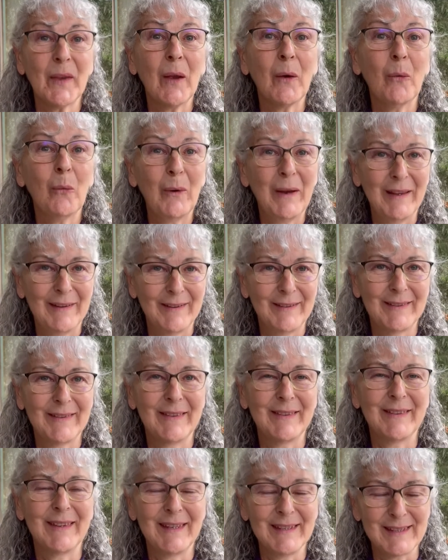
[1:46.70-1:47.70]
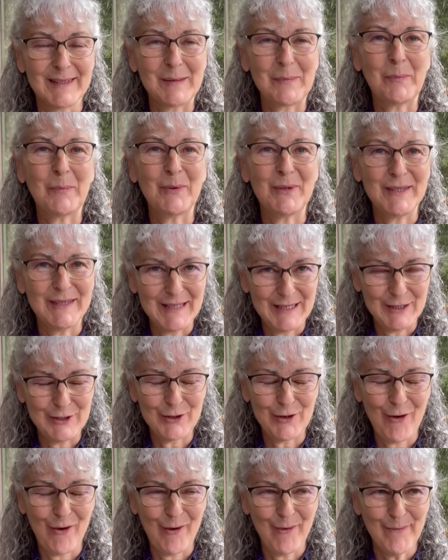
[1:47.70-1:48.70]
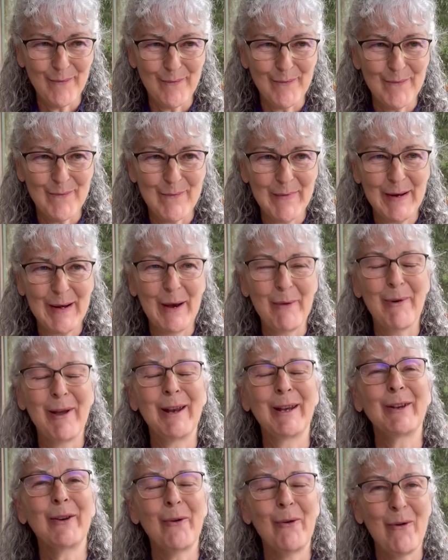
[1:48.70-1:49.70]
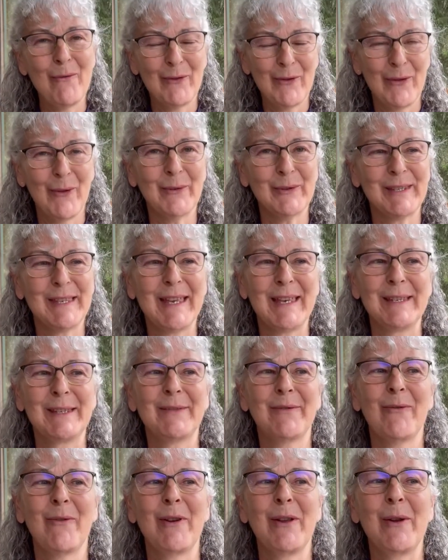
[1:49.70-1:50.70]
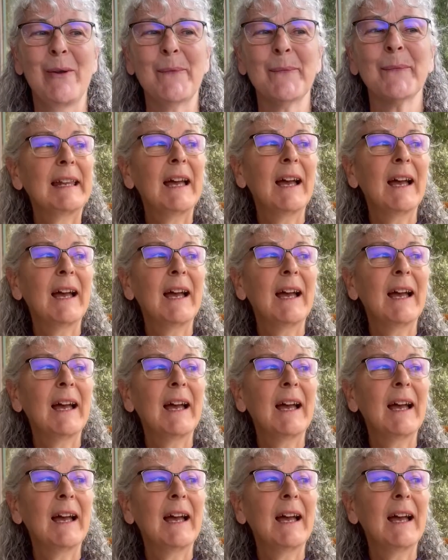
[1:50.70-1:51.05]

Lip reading: with this procedure, and I want to go over those things for you.